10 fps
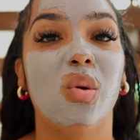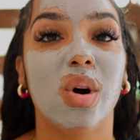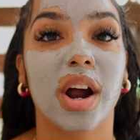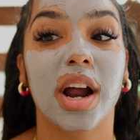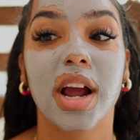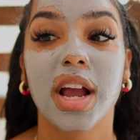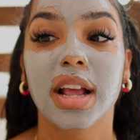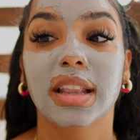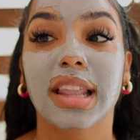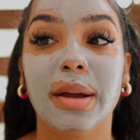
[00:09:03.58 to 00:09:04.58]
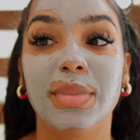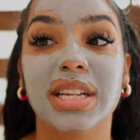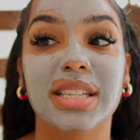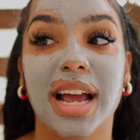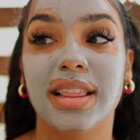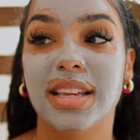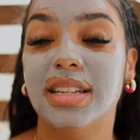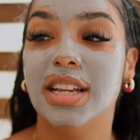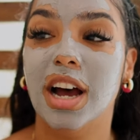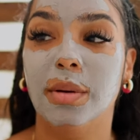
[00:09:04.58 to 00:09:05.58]
or let me set
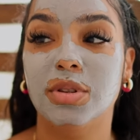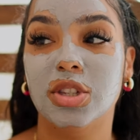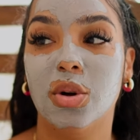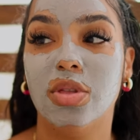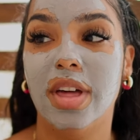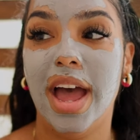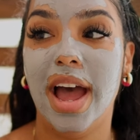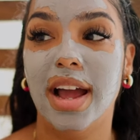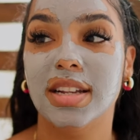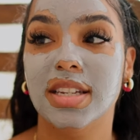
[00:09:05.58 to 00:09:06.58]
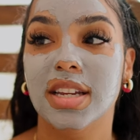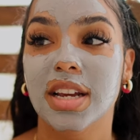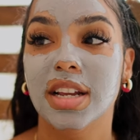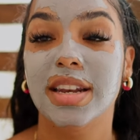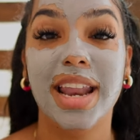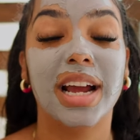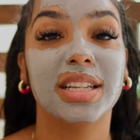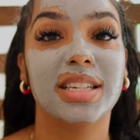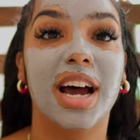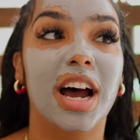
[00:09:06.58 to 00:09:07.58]
this up so that
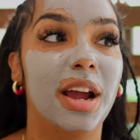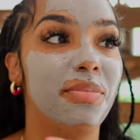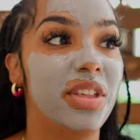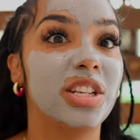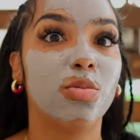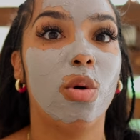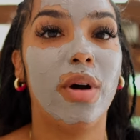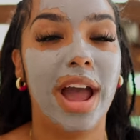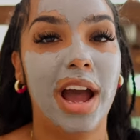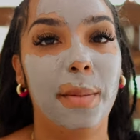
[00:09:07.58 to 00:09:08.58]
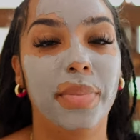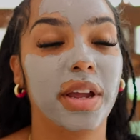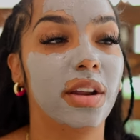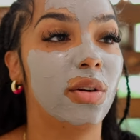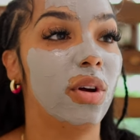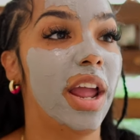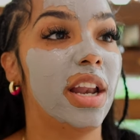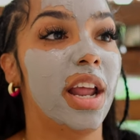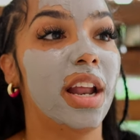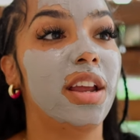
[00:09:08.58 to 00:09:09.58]
next time this won't happen
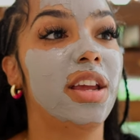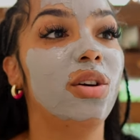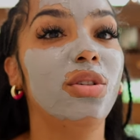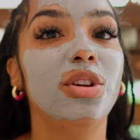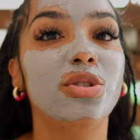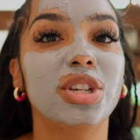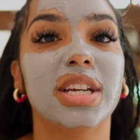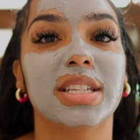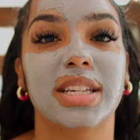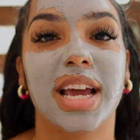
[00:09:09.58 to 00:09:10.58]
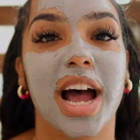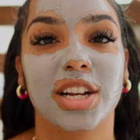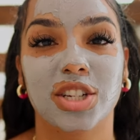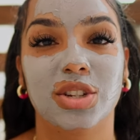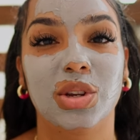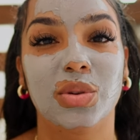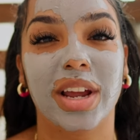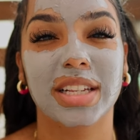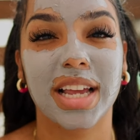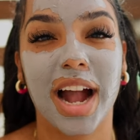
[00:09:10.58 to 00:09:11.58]
and and guilt usually is attached to
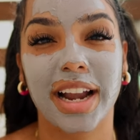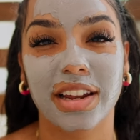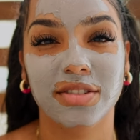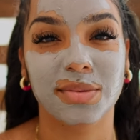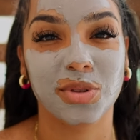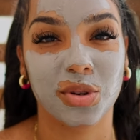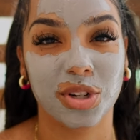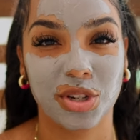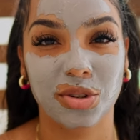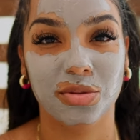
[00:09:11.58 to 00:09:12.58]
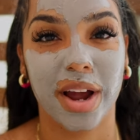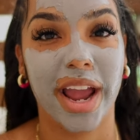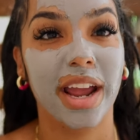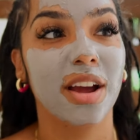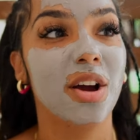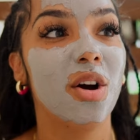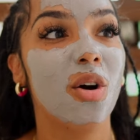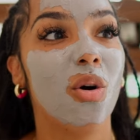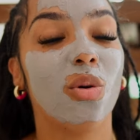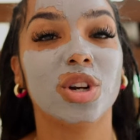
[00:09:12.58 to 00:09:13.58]
anxiety of some sort too right
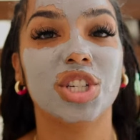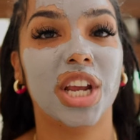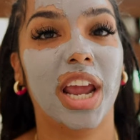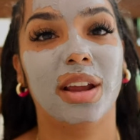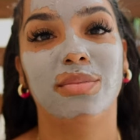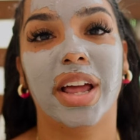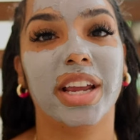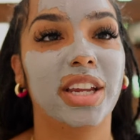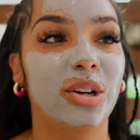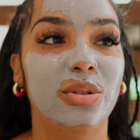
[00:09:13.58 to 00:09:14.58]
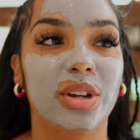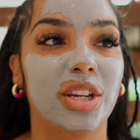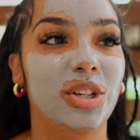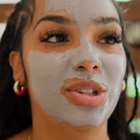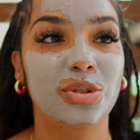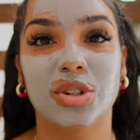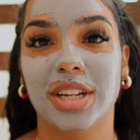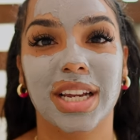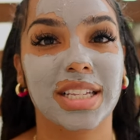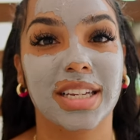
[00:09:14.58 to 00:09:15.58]
or shame like guilt
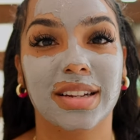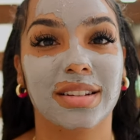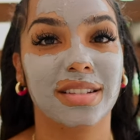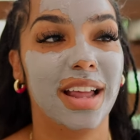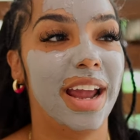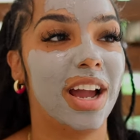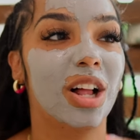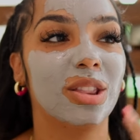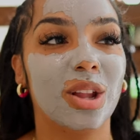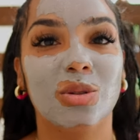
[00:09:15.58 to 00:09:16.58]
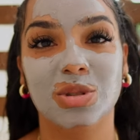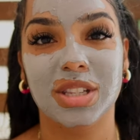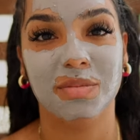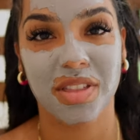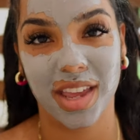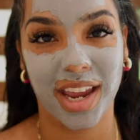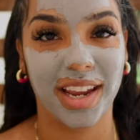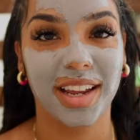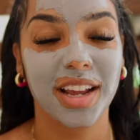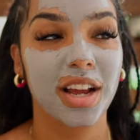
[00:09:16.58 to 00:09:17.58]
usually isn't like a lonesome thing